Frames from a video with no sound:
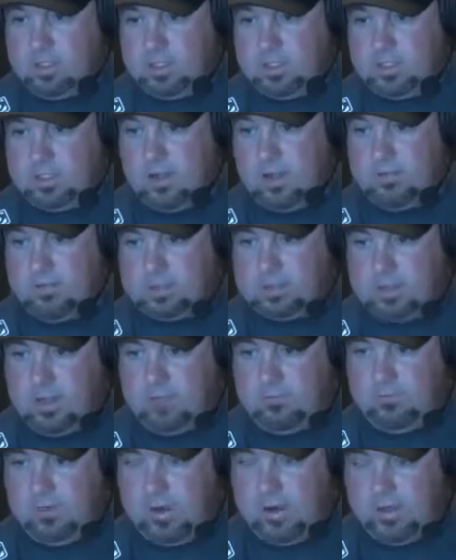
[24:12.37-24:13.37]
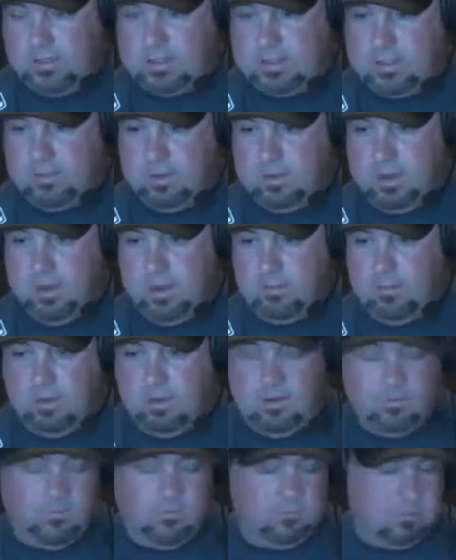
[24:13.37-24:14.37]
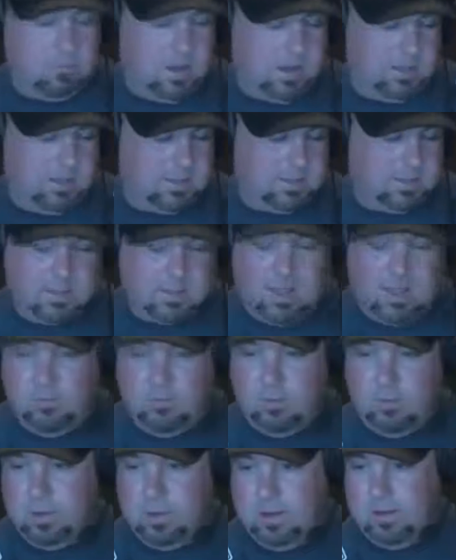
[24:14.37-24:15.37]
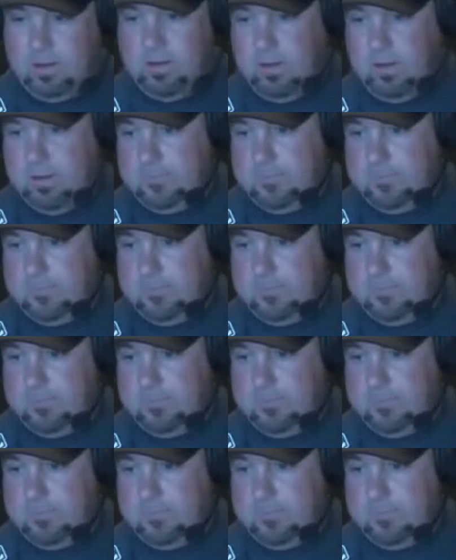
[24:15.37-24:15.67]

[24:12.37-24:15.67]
and she's obviously not fighting somebody at, of Pennington's level, but